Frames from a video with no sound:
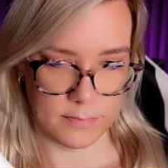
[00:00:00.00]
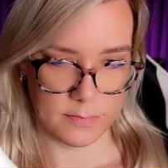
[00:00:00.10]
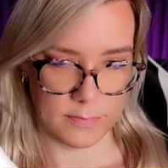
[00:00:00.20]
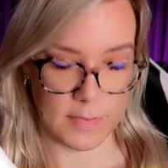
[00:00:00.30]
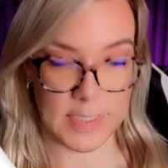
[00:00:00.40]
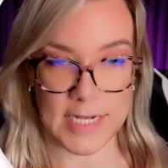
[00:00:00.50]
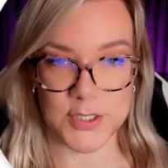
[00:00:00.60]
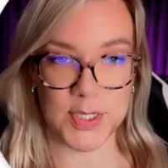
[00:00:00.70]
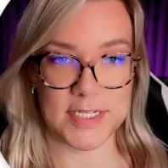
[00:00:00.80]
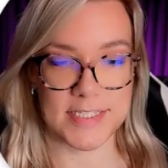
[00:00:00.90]
And as you can
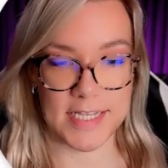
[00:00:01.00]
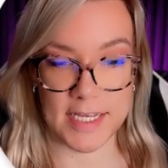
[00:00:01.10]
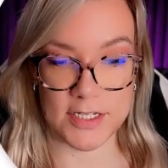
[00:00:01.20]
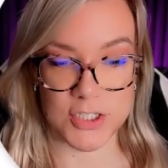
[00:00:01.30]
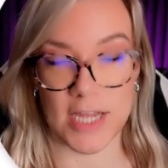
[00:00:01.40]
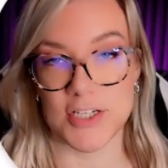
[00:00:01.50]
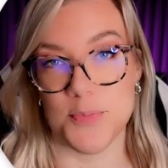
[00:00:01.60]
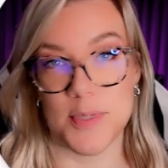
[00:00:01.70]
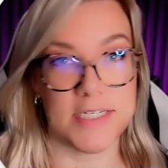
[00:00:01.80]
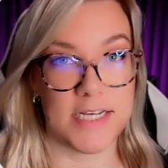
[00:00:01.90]
see,
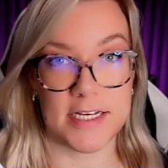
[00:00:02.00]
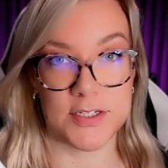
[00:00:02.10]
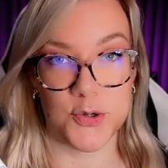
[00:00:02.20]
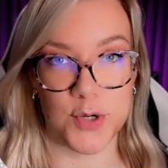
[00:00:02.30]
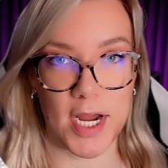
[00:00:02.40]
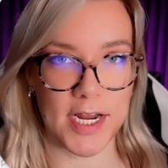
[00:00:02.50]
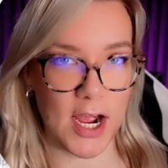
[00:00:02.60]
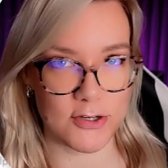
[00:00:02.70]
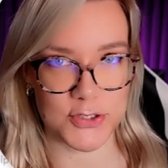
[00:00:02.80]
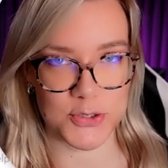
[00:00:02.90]
ChatGPT is creating our
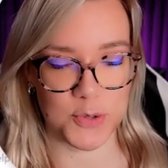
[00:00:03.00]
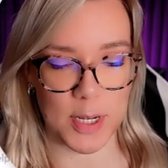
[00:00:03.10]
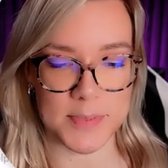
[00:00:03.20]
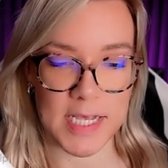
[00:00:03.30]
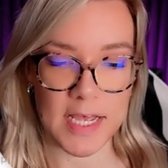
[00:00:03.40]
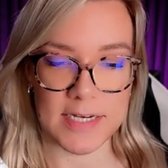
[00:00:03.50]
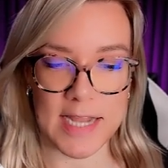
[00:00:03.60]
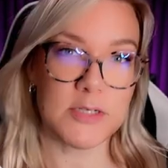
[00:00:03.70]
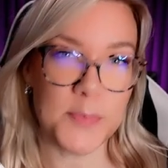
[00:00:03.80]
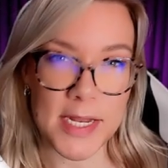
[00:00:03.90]
script. Now,
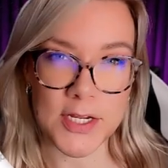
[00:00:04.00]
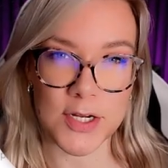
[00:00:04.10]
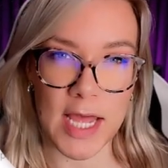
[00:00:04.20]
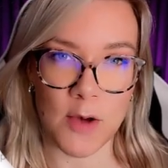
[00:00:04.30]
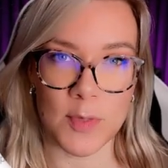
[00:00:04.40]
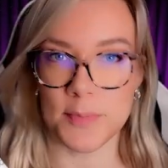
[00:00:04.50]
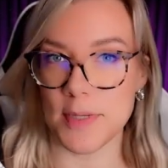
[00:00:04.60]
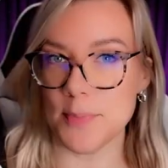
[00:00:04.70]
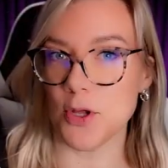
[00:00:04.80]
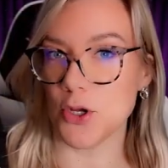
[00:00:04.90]
depending on how many people are
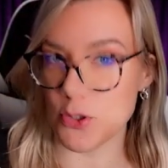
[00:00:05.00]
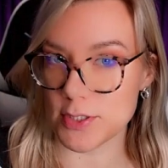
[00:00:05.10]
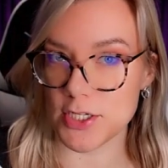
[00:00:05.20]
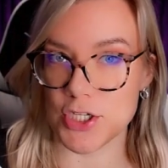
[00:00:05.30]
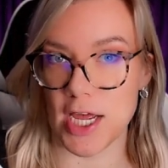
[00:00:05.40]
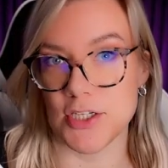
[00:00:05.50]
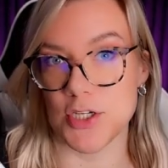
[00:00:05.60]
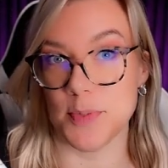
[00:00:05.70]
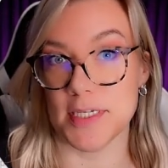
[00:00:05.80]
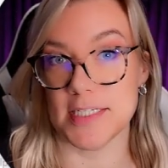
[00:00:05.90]
using
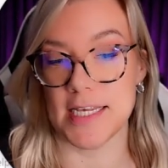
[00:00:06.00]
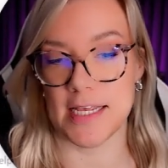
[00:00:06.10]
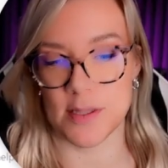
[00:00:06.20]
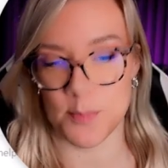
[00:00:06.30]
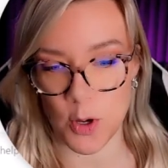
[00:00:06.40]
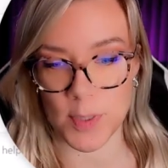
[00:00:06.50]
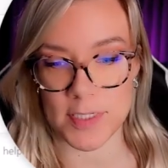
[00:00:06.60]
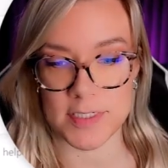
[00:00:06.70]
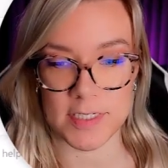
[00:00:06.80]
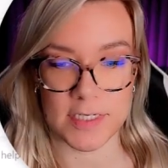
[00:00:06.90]
ChatGPT in the moment,
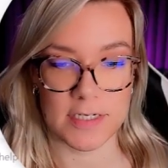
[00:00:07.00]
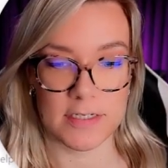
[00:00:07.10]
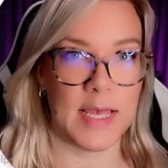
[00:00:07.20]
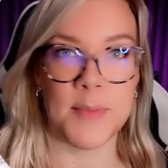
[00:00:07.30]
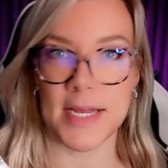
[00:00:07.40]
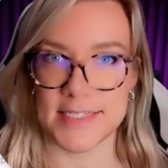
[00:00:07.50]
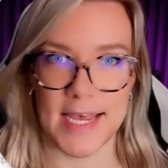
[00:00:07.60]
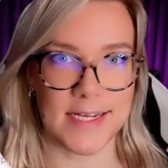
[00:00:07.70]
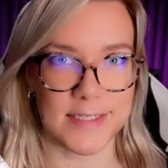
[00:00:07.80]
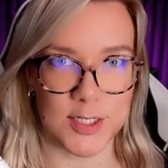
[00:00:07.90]
it might take a
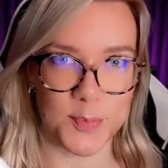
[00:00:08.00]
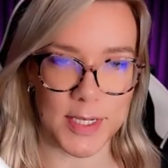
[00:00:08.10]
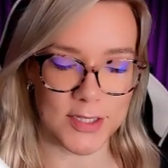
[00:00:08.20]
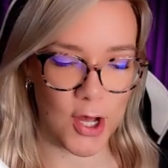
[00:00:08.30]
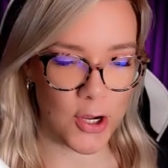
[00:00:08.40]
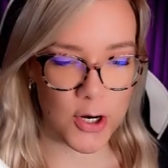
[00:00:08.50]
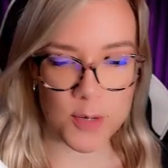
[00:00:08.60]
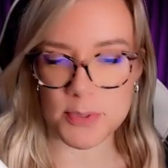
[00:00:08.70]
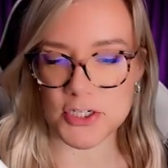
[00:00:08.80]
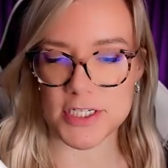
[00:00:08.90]
little bit longer, but
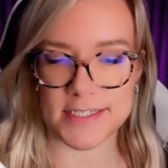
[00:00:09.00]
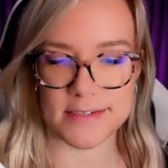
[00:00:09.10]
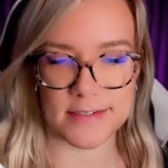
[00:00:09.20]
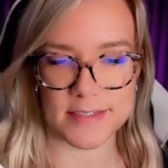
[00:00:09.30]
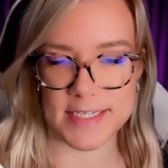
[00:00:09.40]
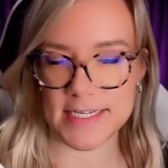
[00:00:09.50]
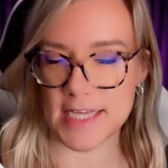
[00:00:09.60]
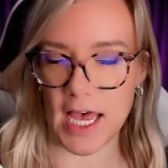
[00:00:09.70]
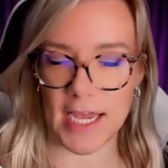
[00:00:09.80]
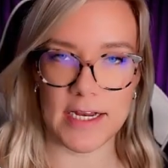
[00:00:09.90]
just sit
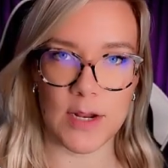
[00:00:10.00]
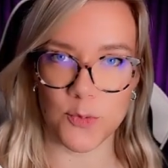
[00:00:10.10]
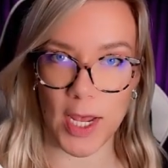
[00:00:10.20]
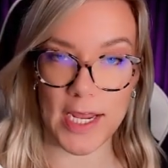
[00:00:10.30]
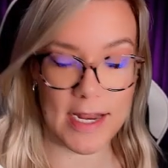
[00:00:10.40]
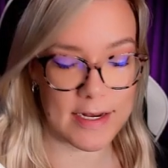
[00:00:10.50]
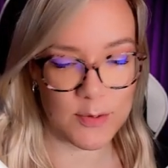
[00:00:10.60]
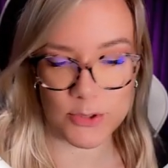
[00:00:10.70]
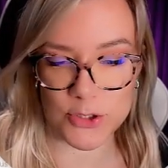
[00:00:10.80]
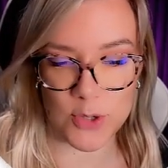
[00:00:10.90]
tight and wait and it will
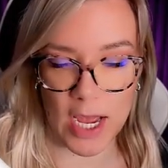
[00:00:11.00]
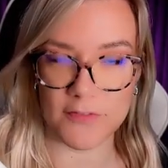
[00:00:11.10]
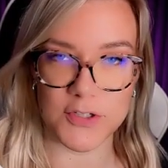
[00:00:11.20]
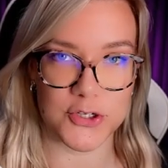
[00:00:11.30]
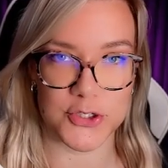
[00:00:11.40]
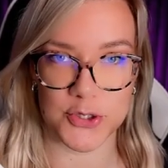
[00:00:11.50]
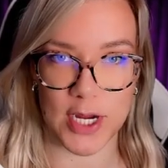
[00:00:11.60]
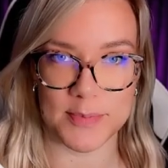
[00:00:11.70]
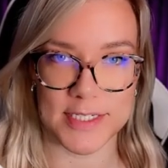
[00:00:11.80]
draft your script.